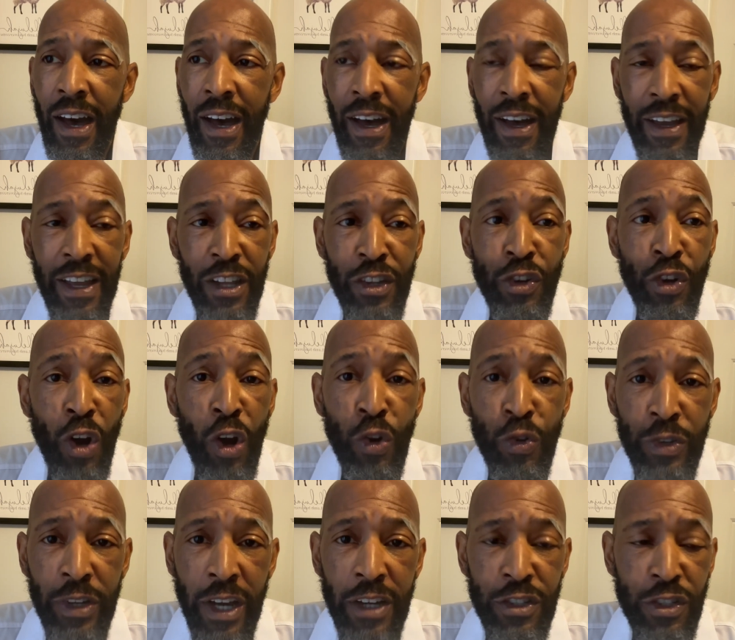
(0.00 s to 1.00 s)
in your
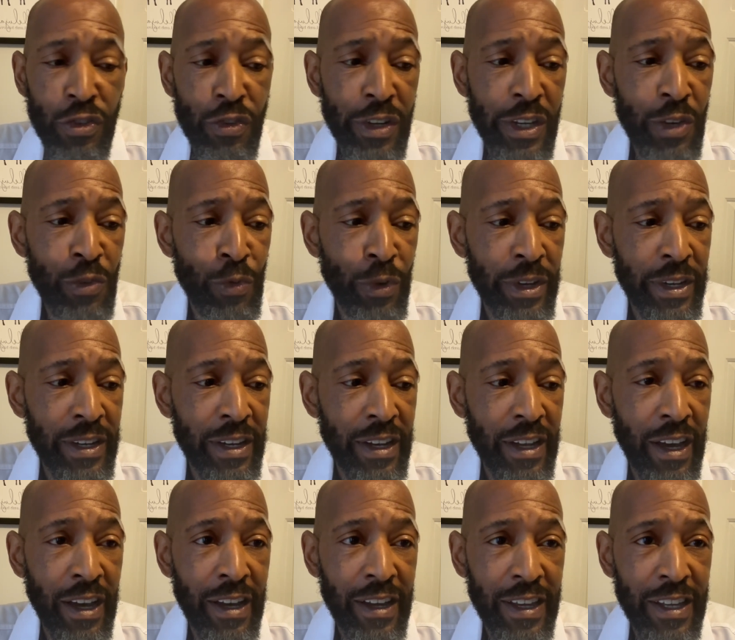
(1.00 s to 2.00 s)
own country when
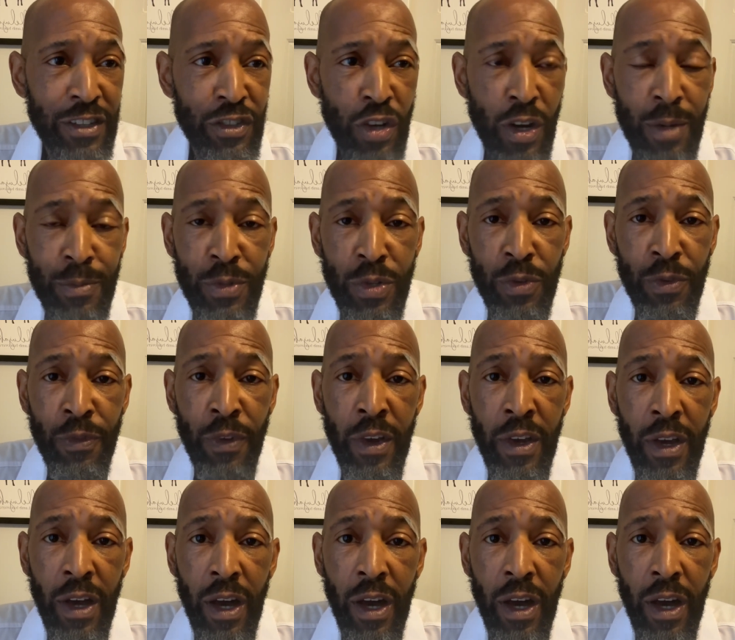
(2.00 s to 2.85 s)
in terms of